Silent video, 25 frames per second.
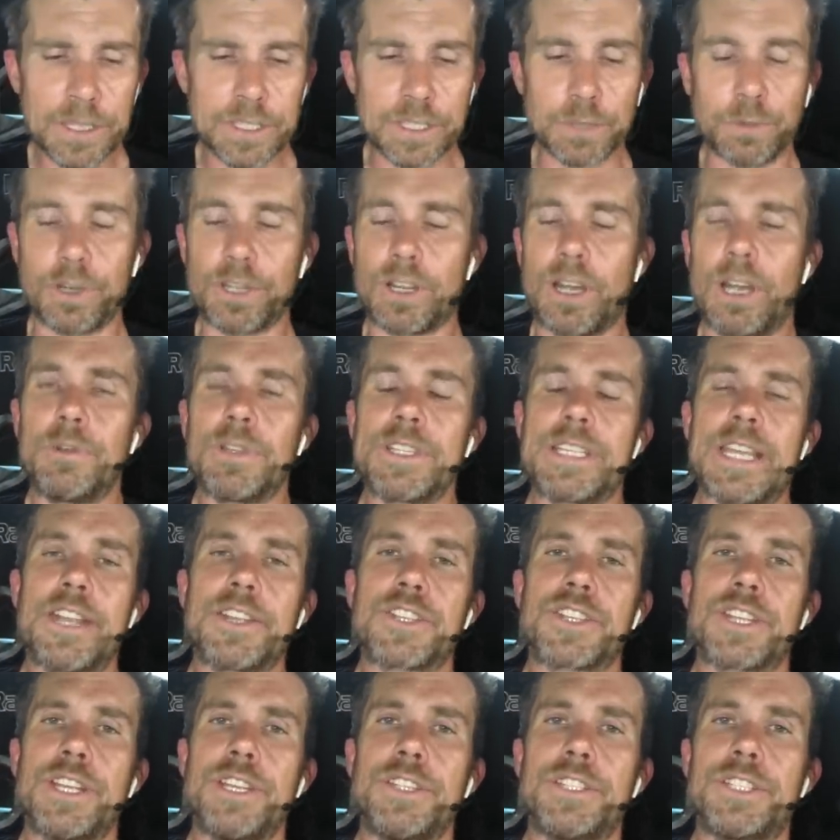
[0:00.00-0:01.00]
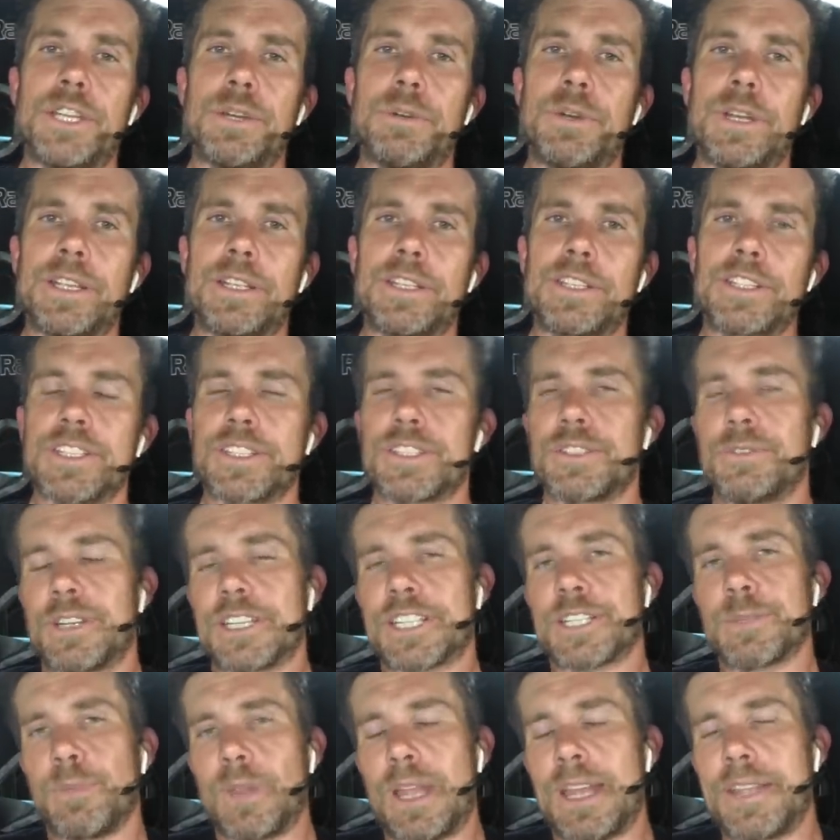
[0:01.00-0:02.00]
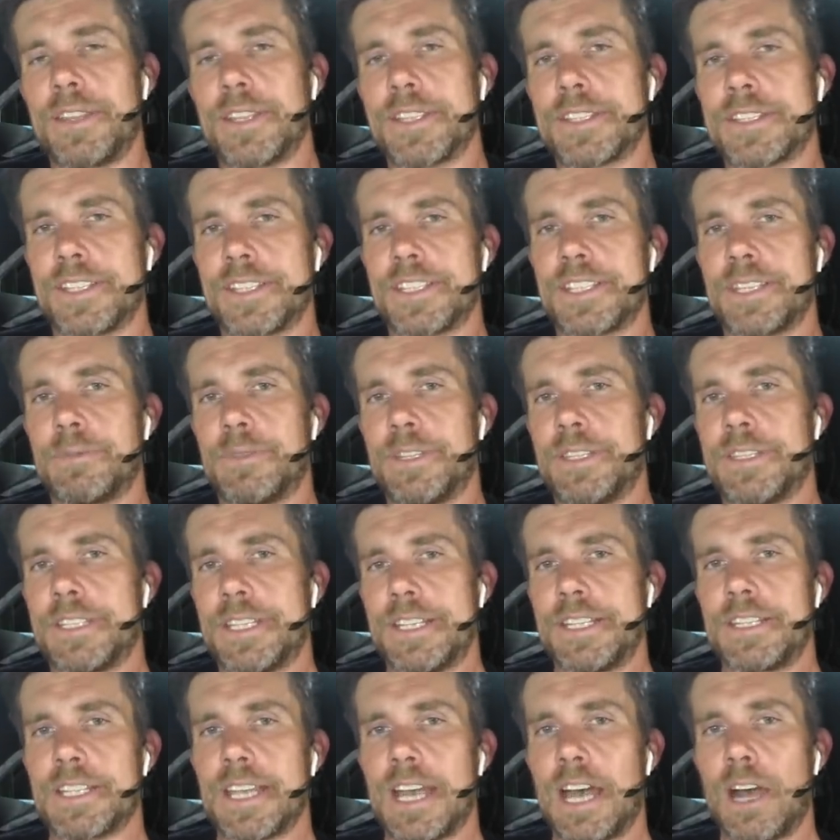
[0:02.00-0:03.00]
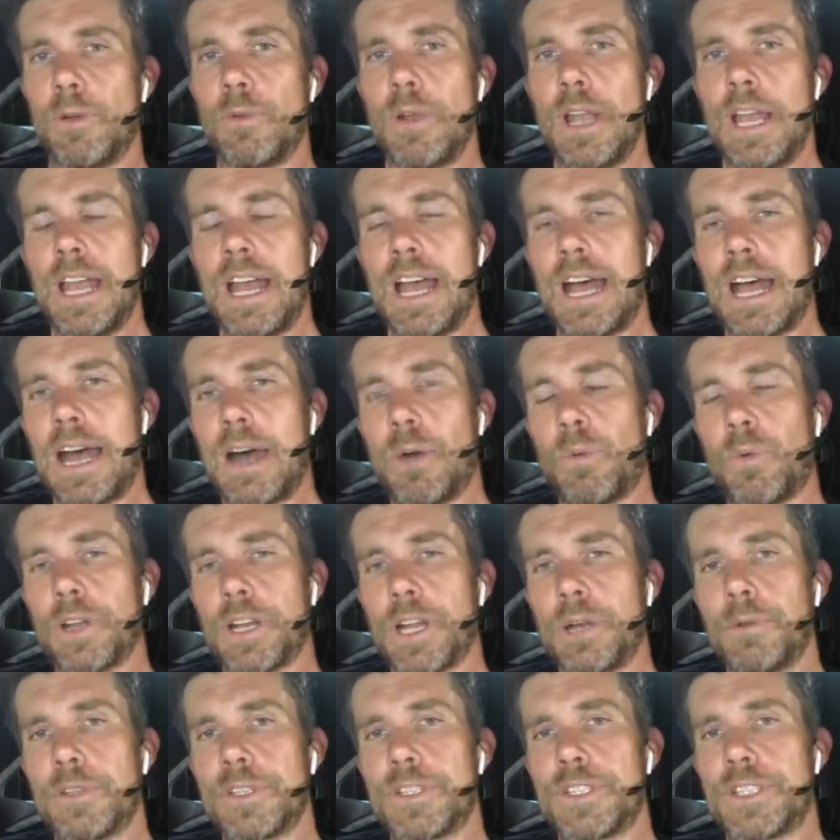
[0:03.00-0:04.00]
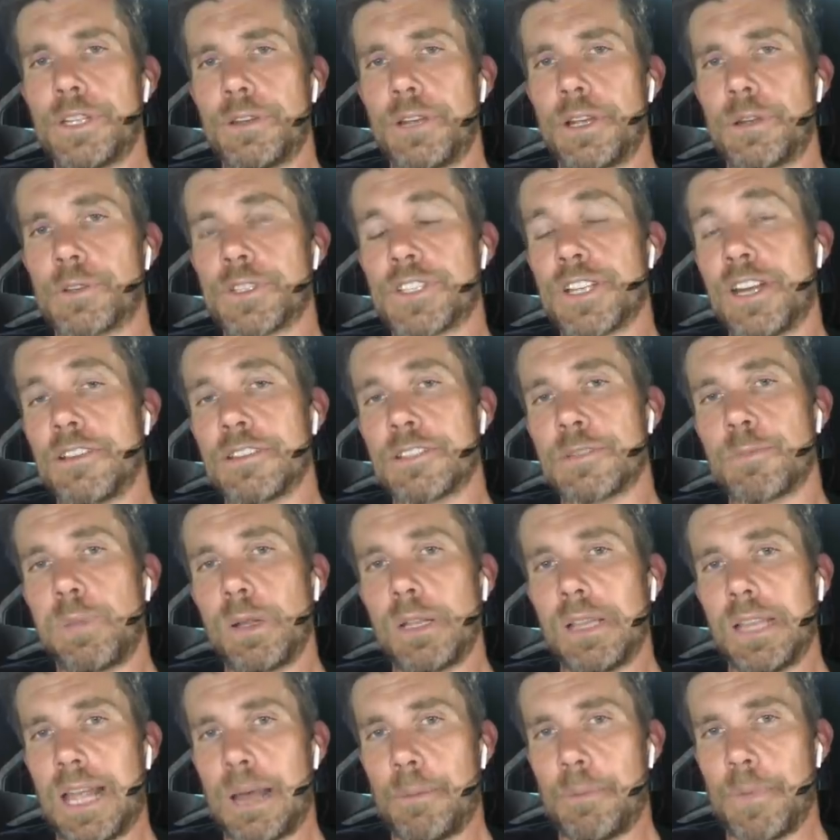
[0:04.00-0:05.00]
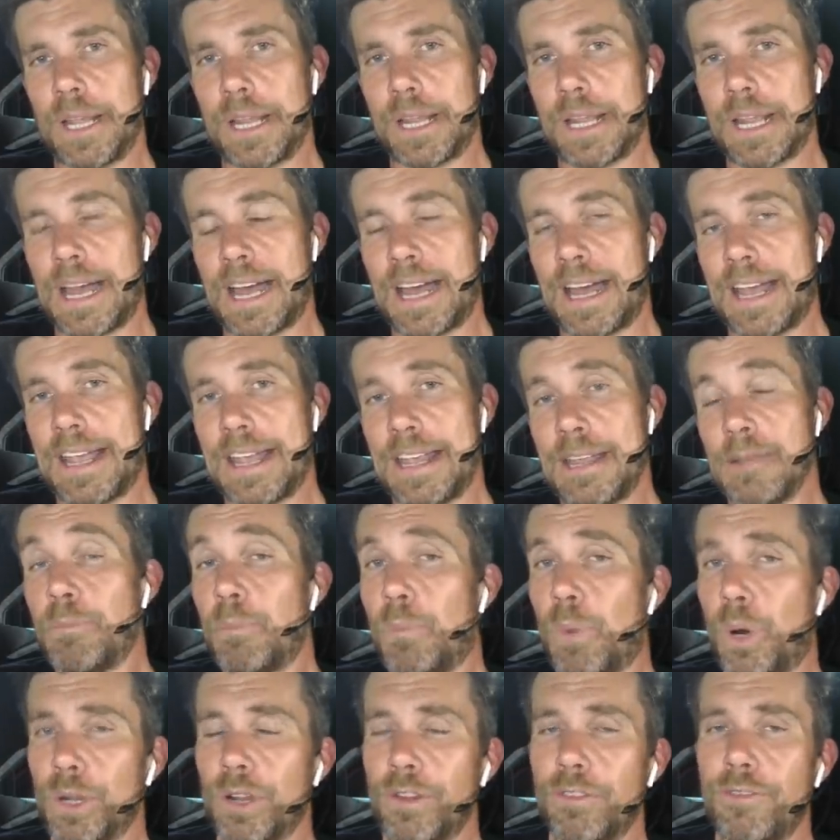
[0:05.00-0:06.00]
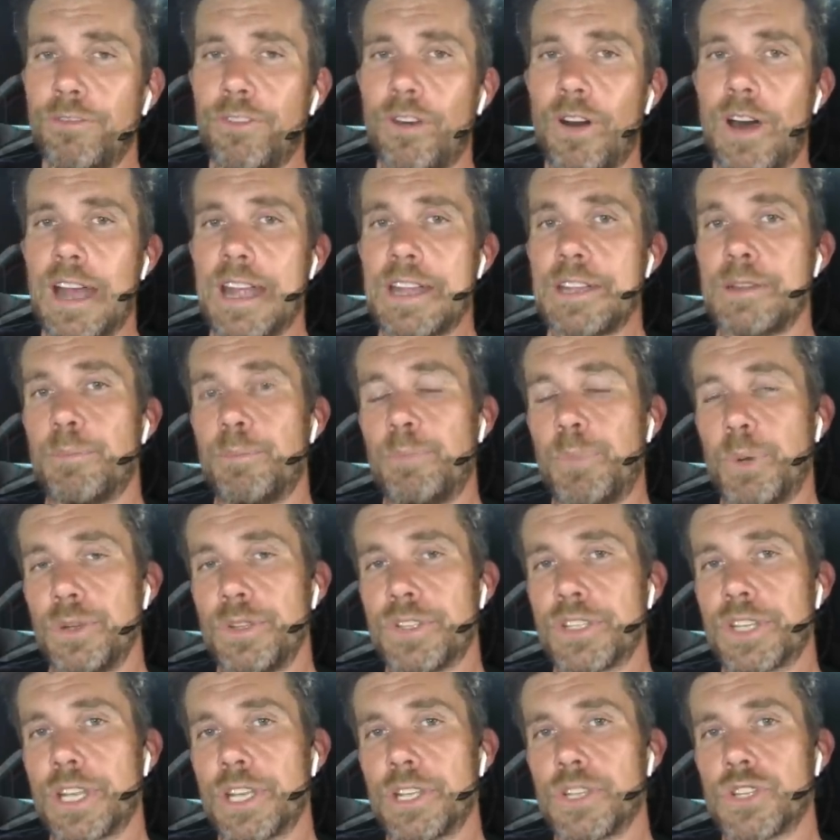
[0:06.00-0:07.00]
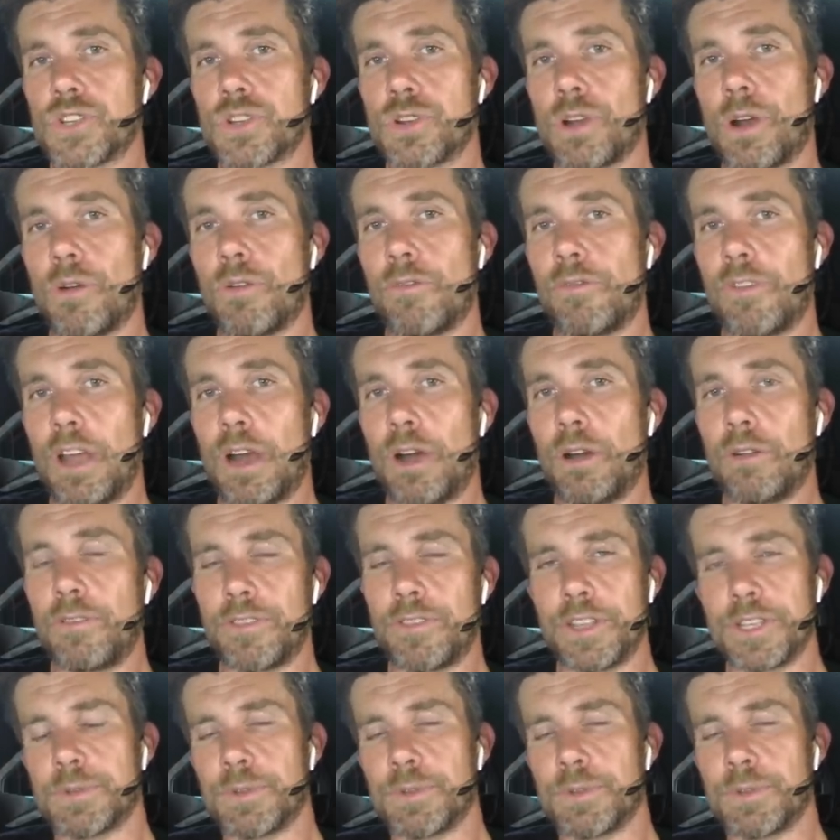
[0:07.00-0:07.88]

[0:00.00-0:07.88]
So what I was actually doing, just to explain the system in detail, what I was doing was I was plumbing a modified boost control valve.